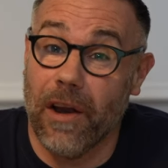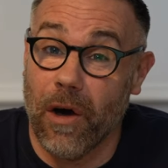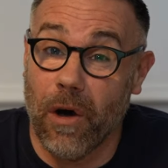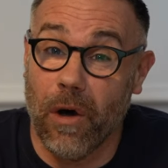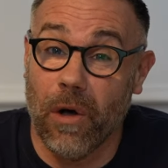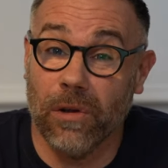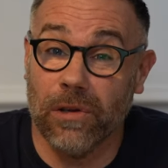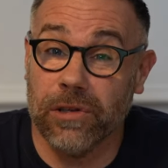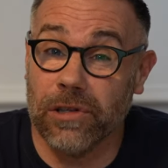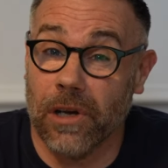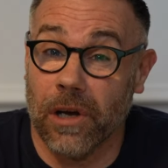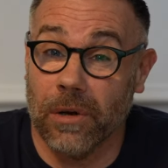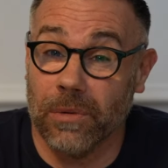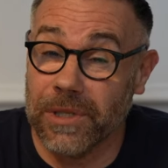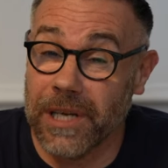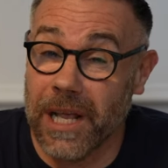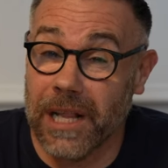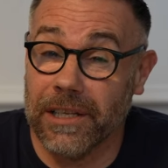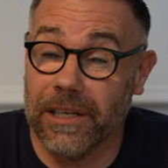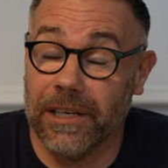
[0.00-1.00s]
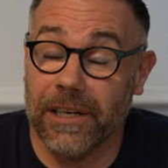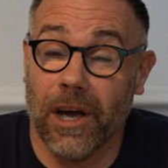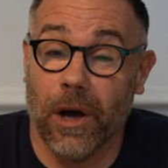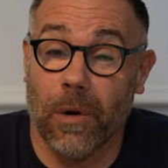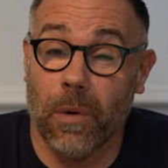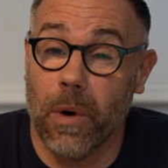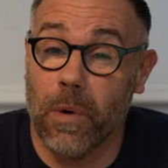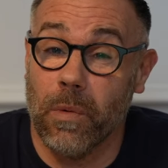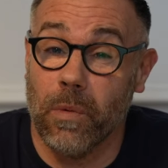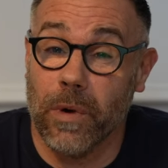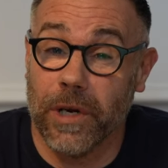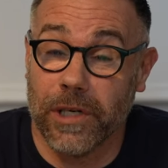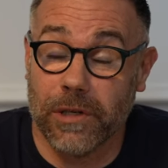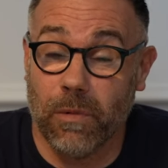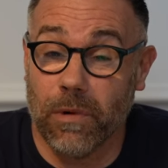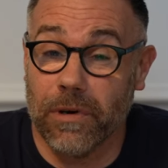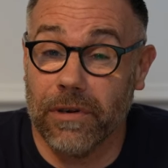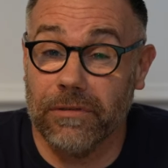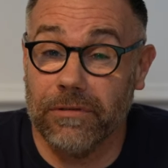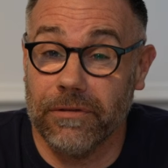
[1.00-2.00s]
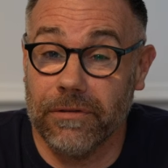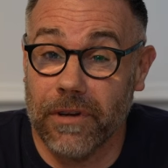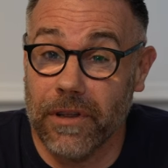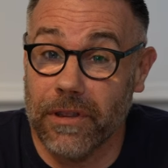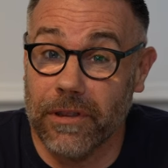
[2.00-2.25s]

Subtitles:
also tell you now which one of